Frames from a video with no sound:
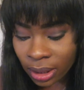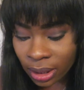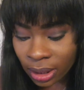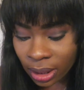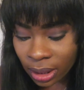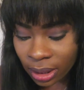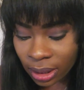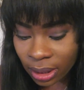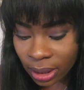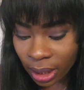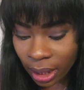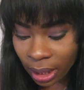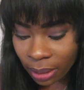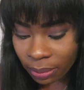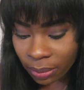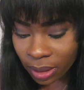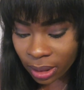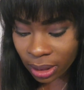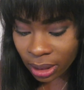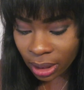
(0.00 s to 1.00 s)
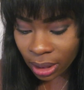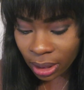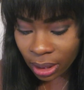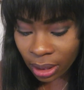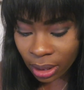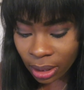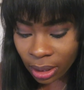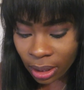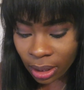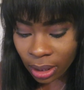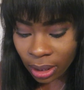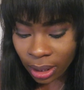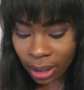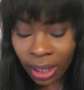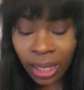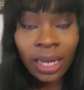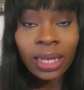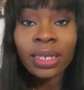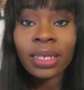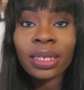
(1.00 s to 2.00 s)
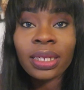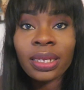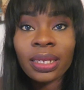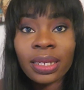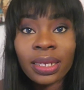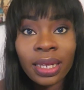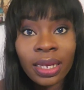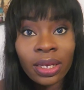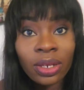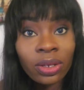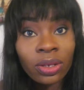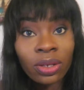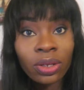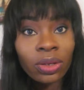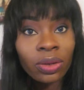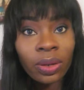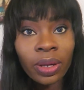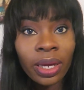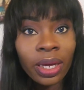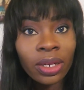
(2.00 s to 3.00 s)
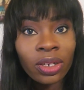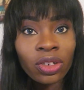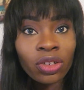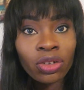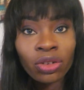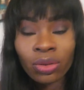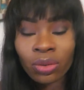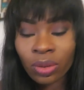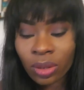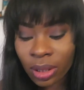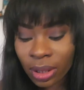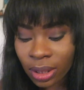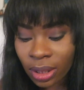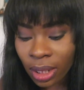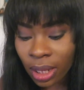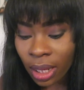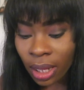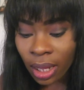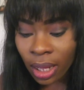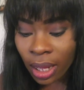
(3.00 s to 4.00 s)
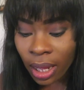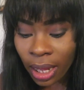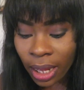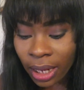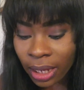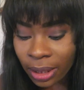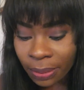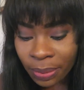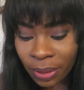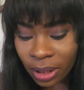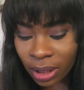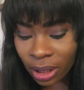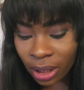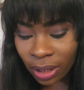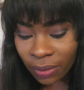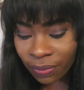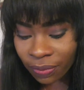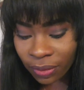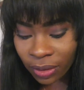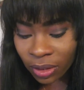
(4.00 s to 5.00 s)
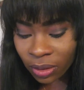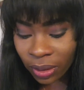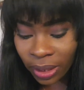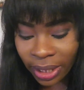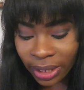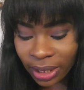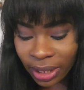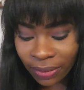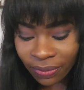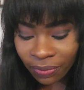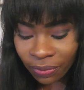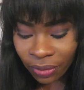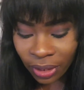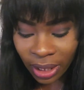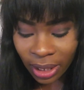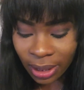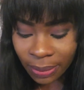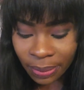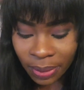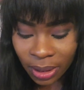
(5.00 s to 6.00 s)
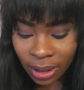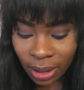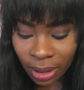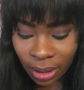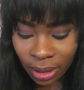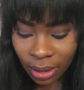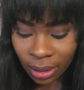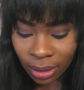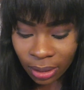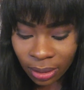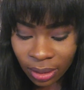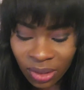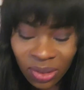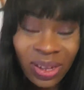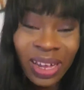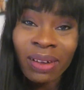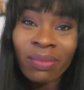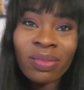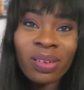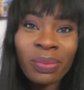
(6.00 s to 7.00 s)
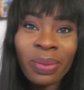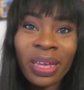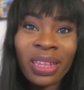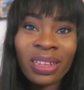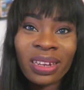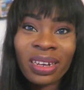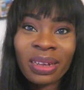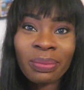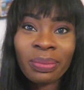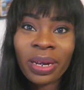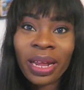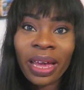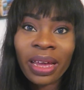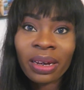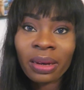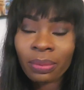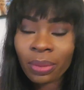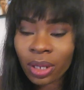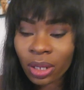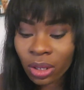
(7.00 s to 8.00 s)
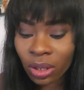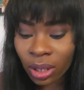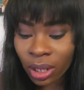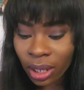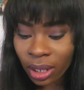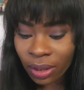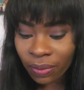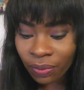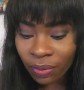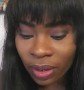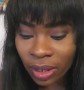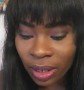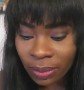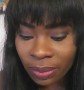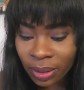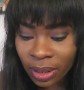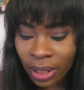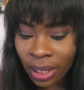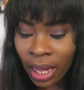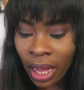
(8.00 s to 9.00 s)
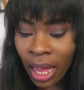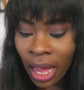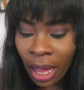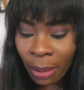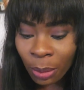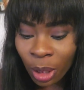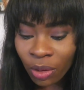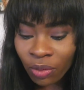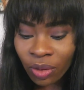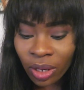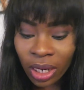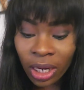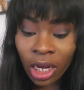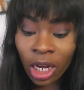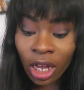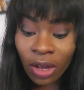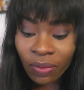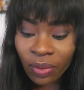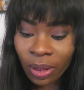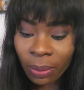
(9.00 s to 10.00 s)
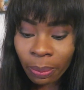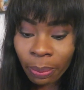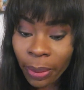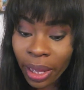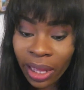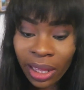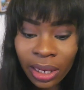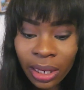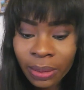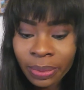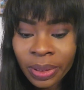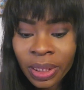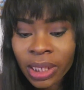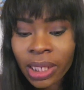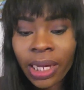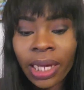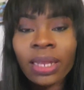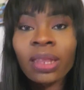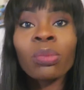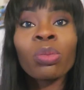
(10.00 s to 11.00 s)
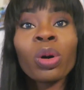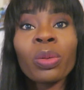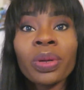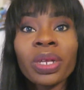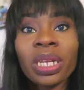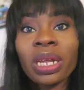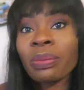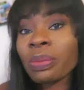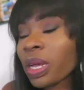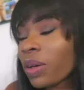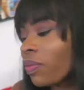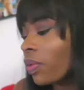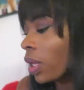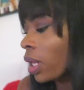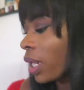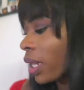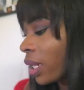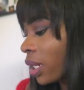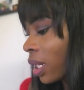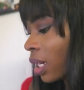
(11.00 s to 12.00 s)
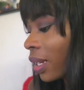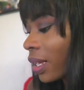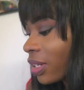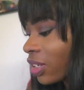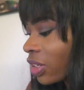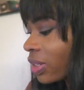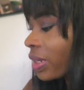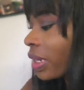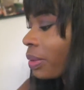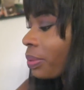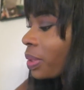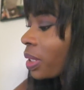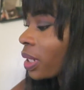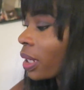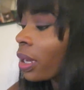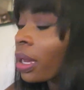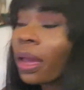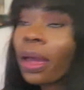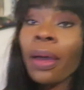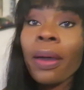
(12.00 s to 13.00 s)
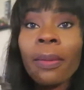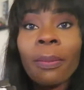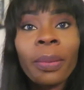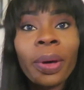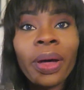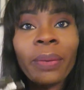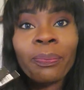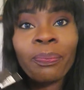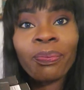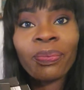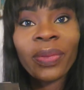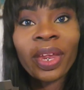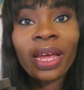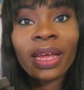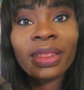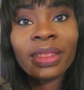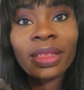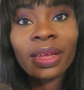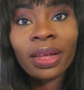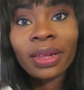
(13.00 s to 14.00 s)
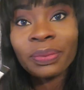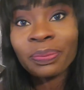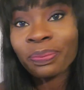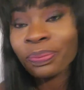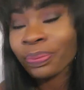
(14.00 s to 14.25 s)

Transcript: six empty cases then you can choose a lipstick a free you get a free lipstick you have to buy the lip liner but you get a free lipstick i'm not really loving mac lipstick at the moment i'm loving lena lashes lipstick but that